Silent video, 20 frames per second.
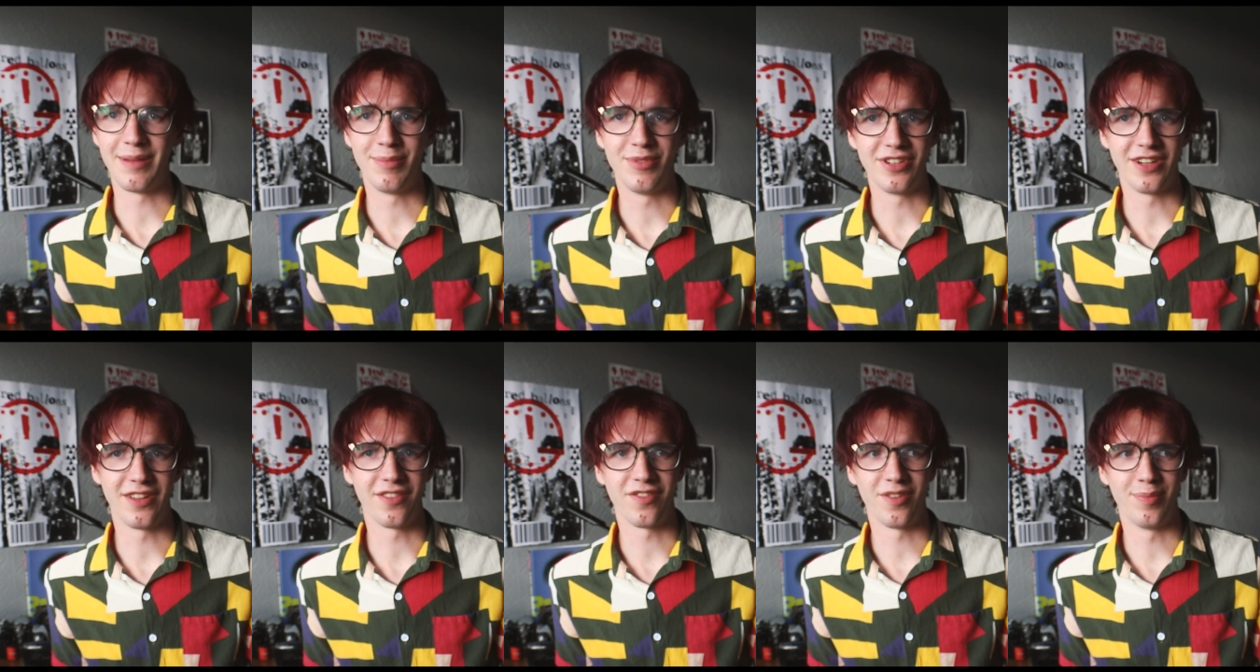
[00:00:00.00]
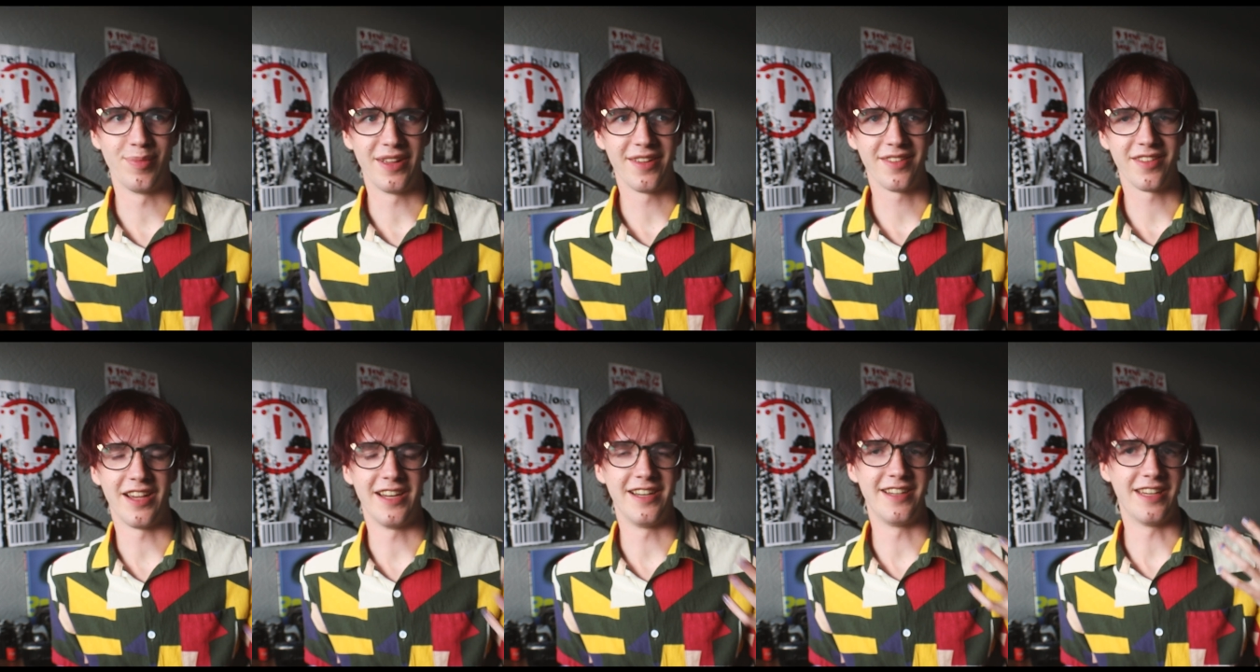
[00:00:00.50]
images from
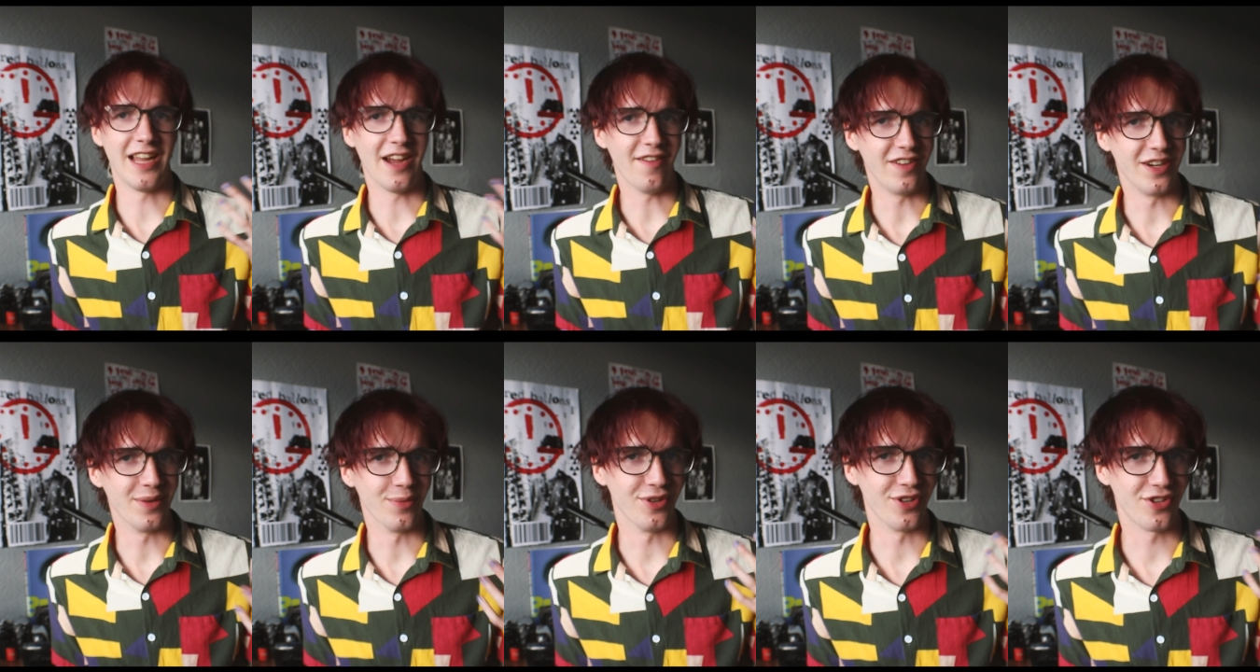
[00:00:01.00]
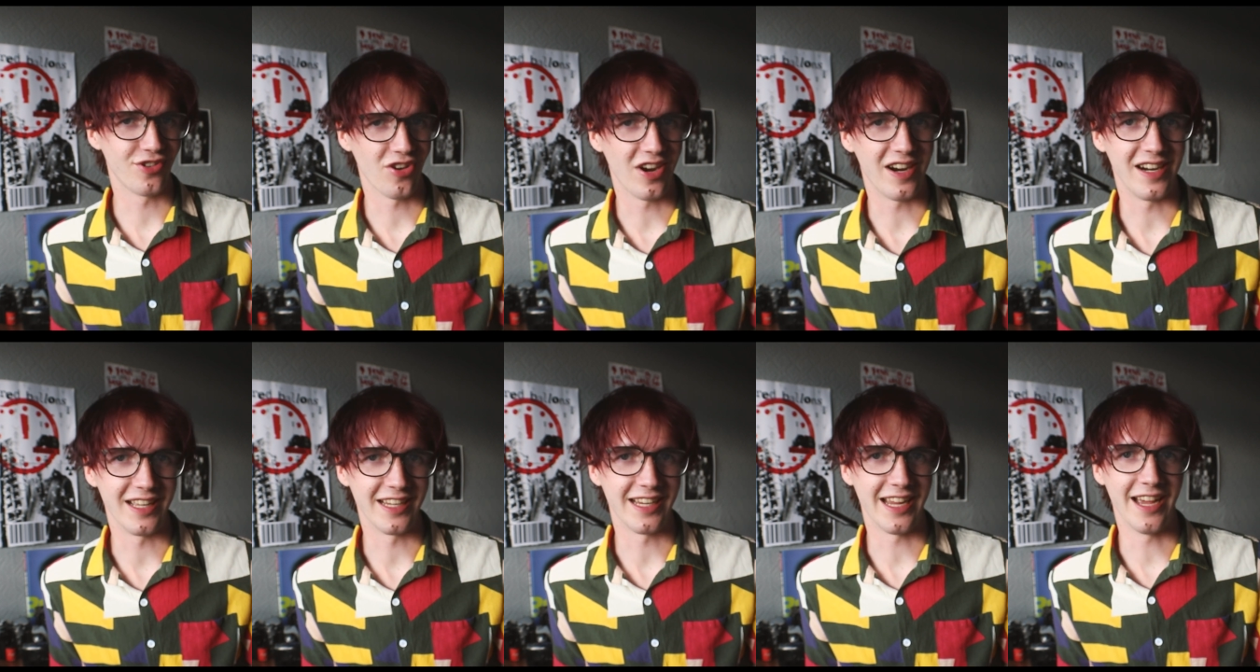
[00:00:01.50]
this, I definitely want to
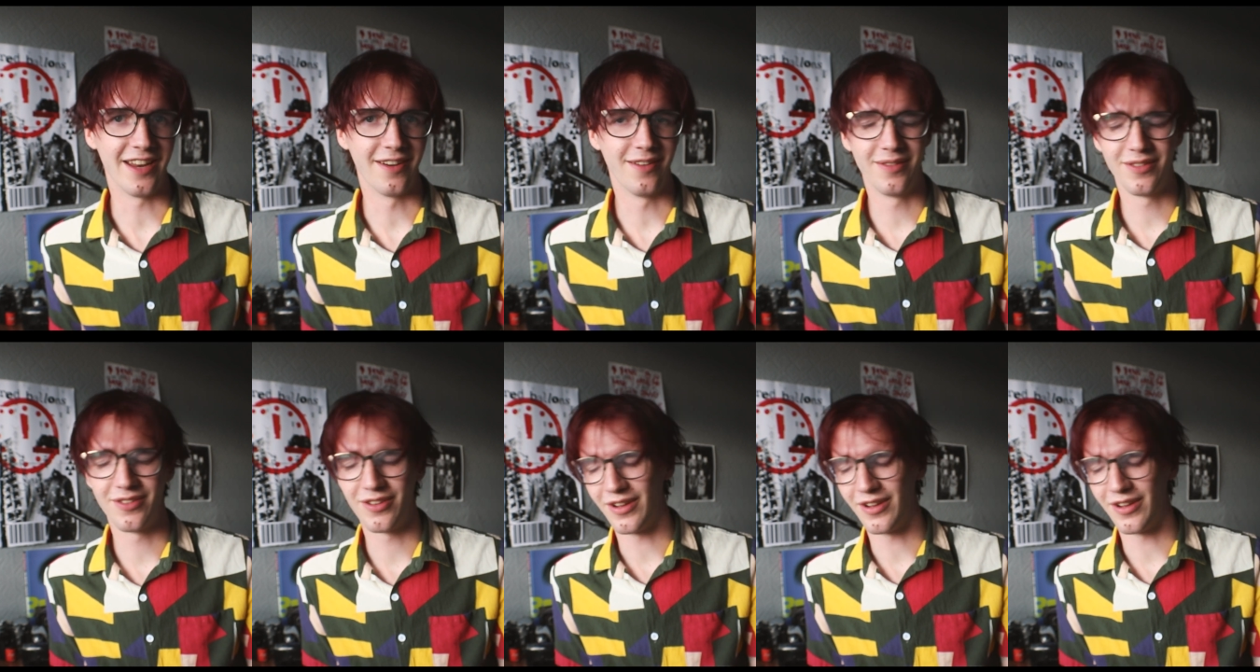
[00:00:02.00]
try it again.